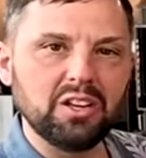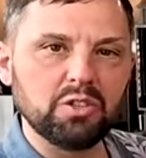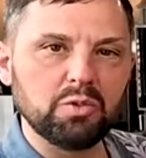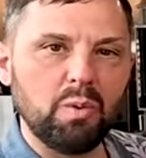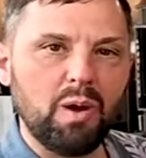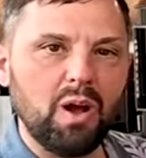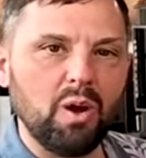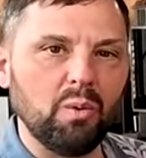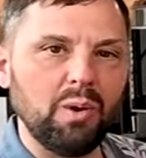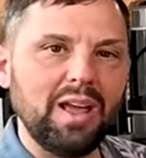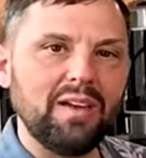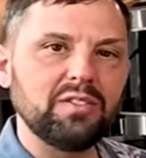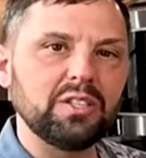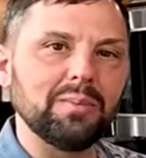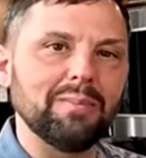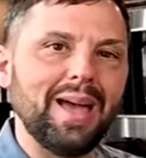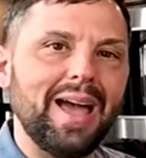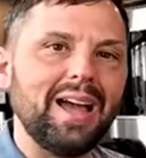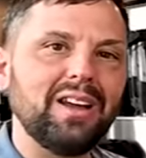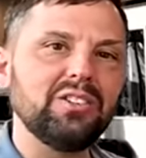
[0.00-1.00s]
as well. We have
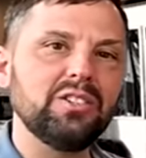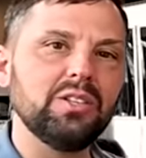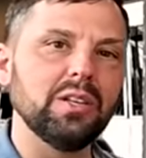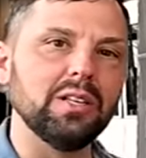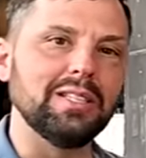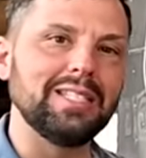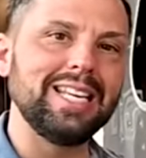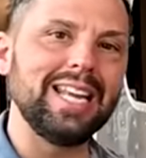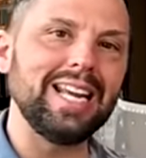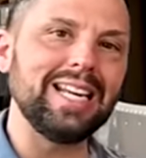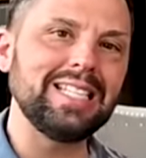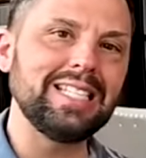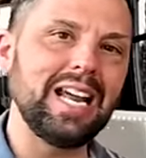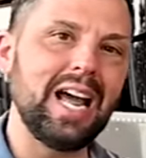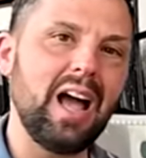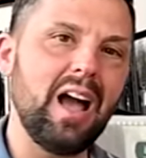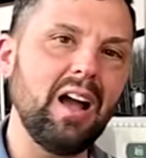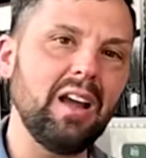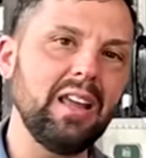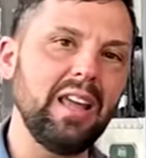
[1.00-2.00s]
some excellent
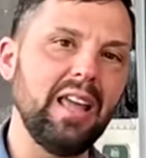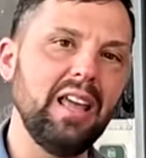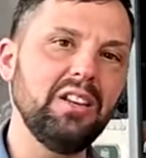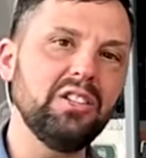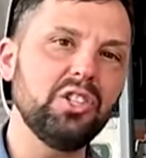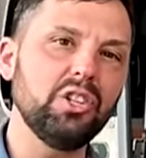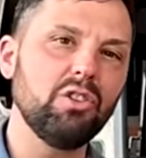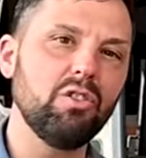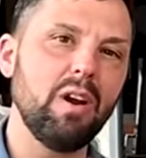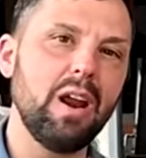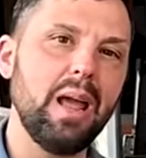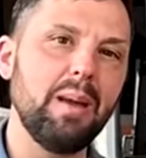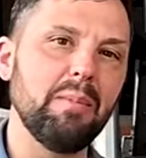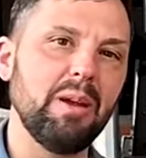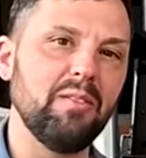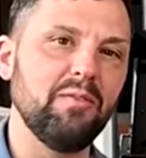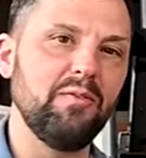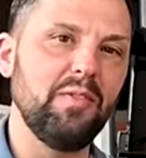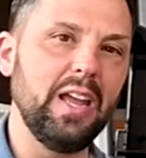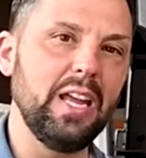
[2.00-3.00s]
TikTok, Instagram,
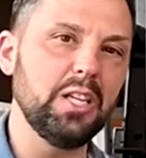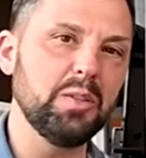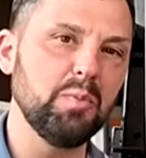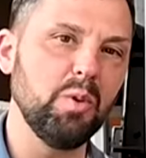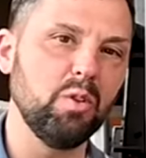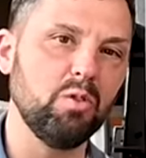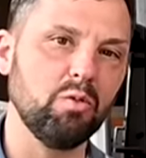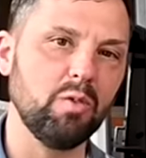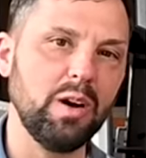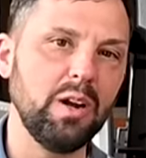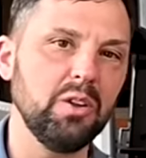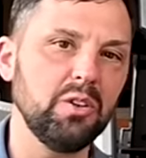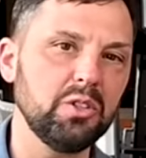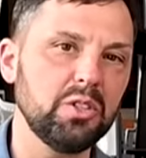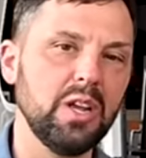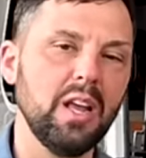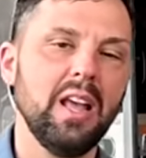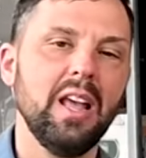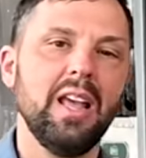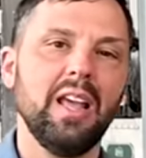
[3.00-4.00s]
and Facebook
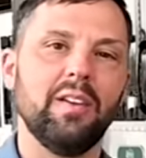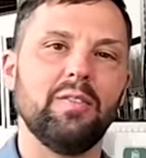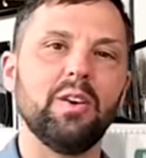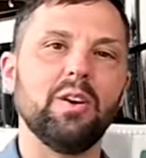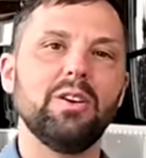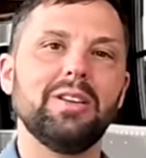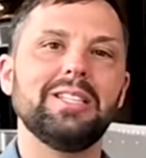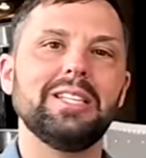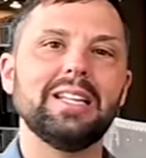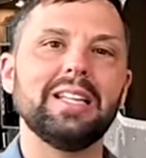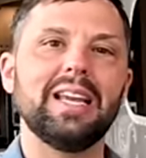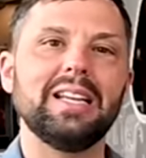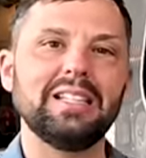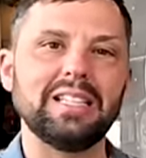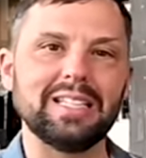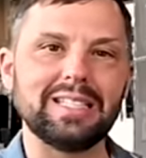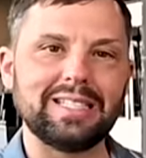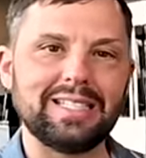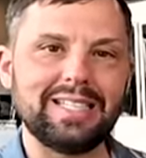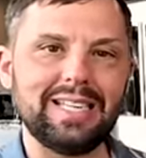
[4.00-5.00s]
reels. If you're into like
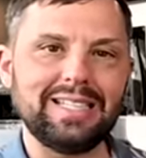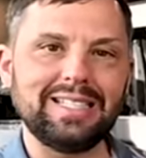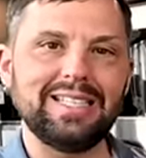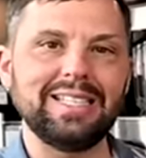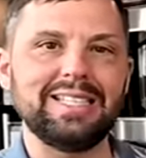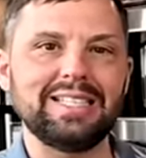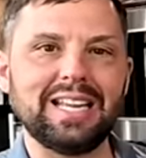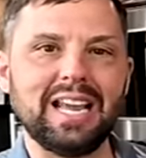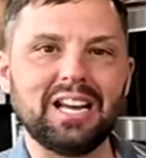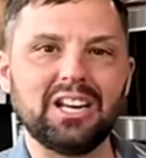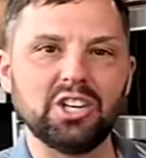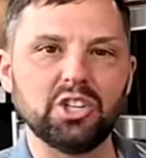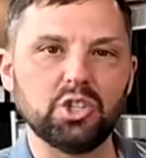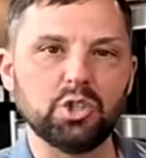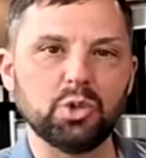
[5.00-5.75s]
the 60-second